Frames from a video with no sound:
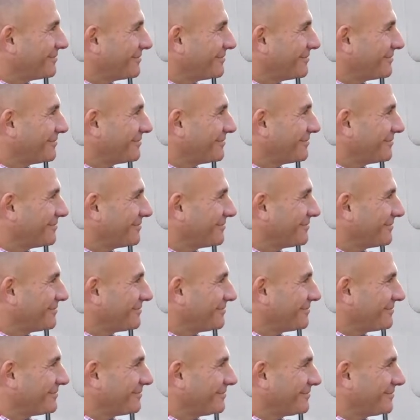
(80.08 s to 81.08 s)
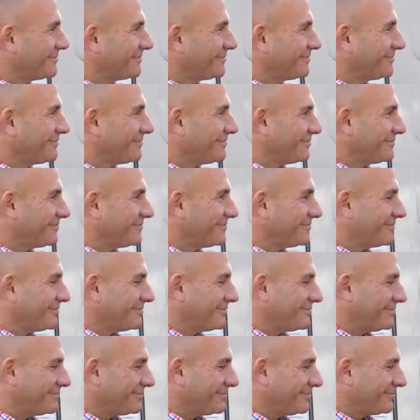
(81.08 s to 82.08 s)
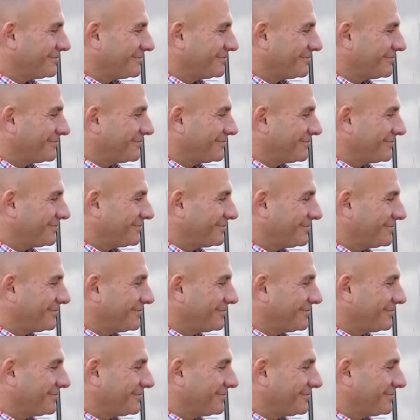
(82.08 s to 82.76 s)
The person shown says nothing.